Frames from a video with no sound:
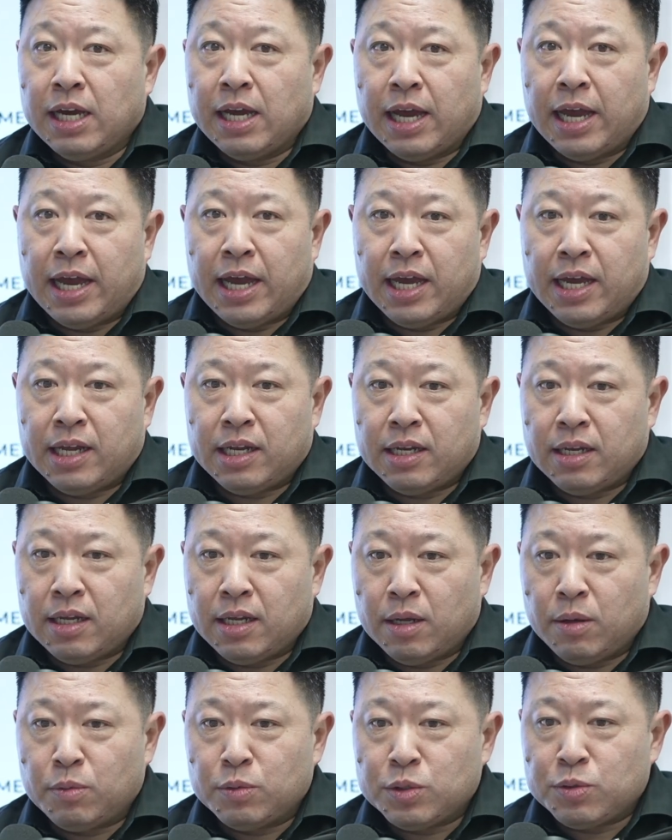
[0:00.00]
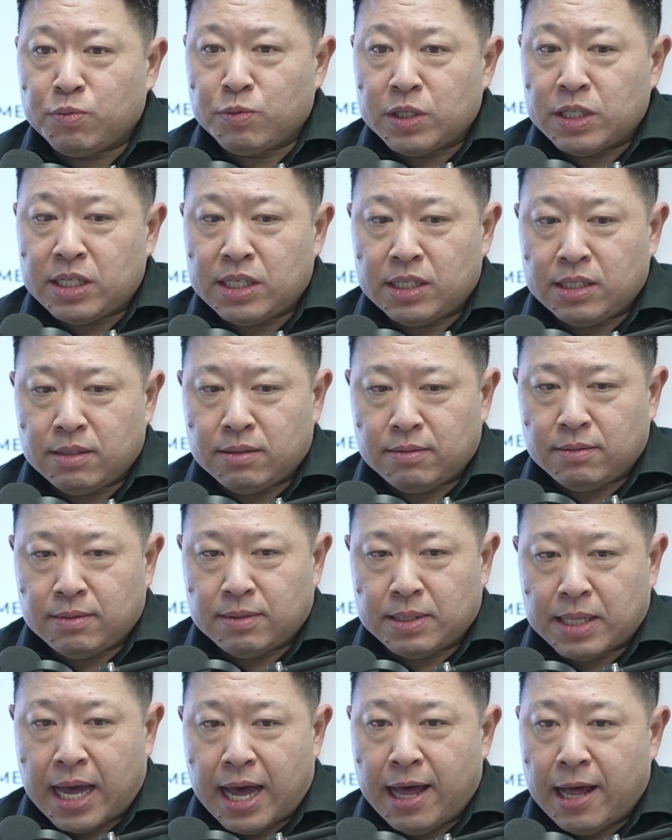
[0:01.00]
And it was really
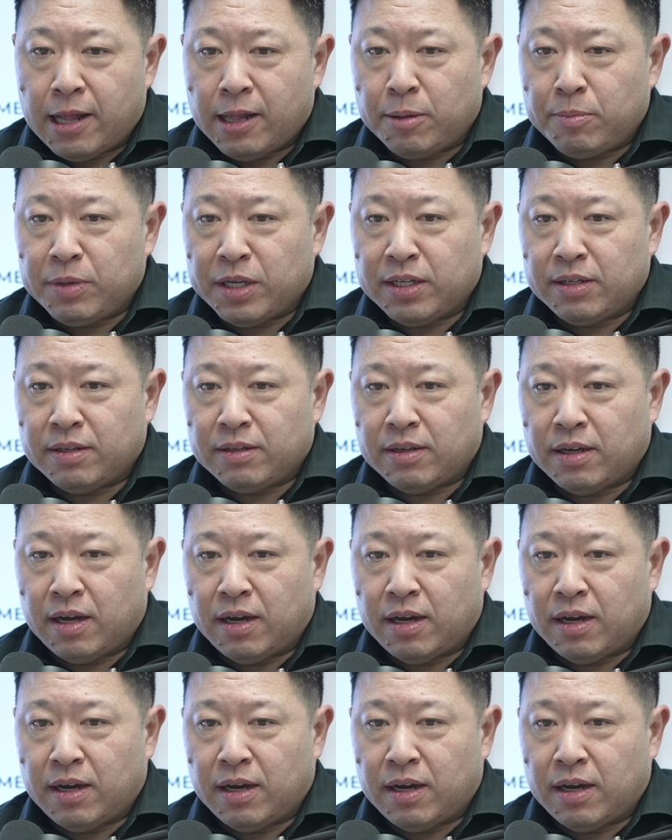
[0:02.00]
that element